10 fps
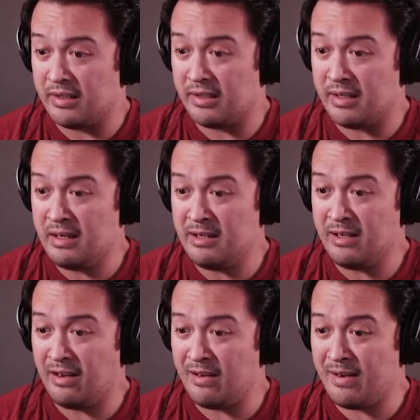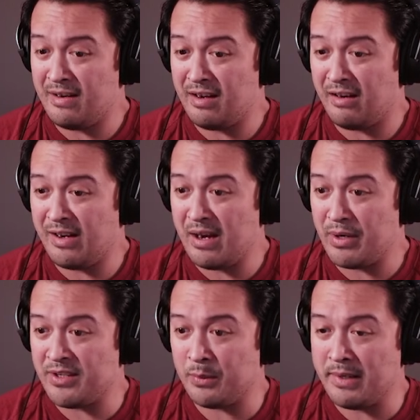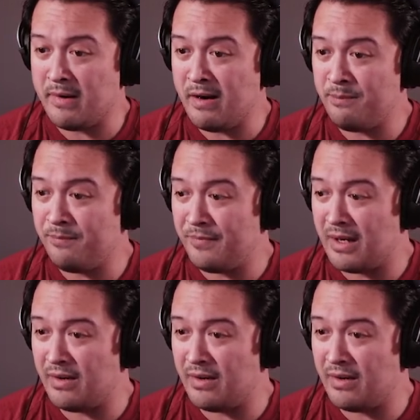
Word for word: Huh? Aren't, aren't, aren't I right, sweetheart?